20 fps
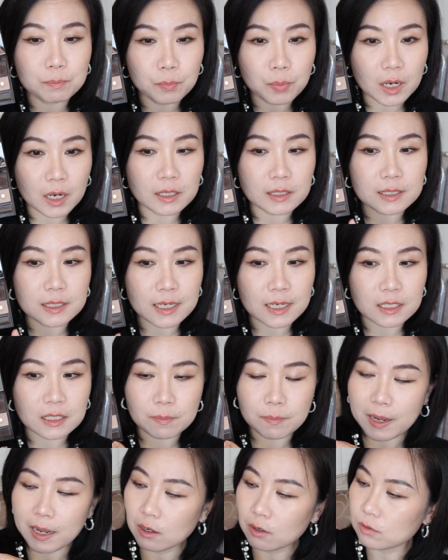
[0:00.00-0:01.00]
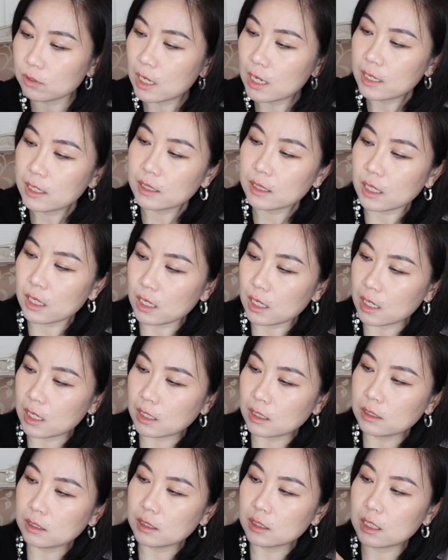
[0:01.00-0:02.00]
but it's about the
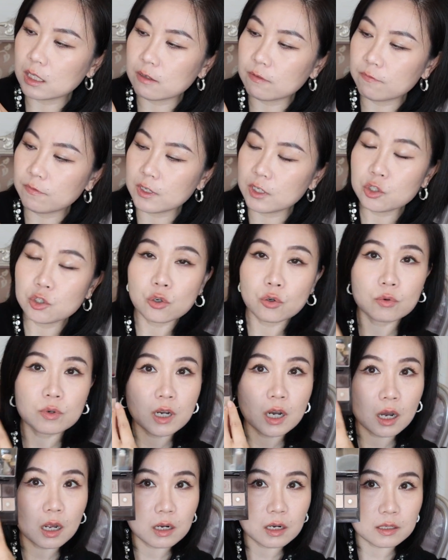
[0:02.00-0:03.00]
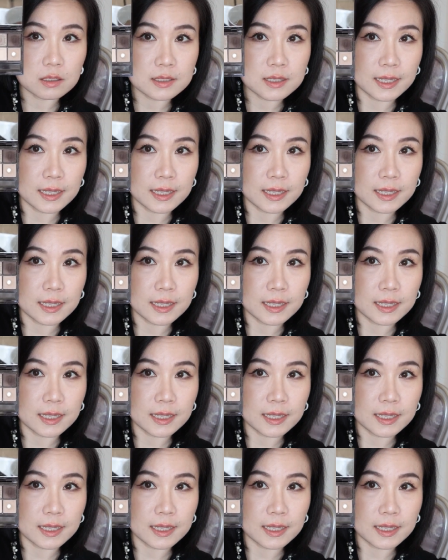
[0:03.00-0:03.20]
individual colors,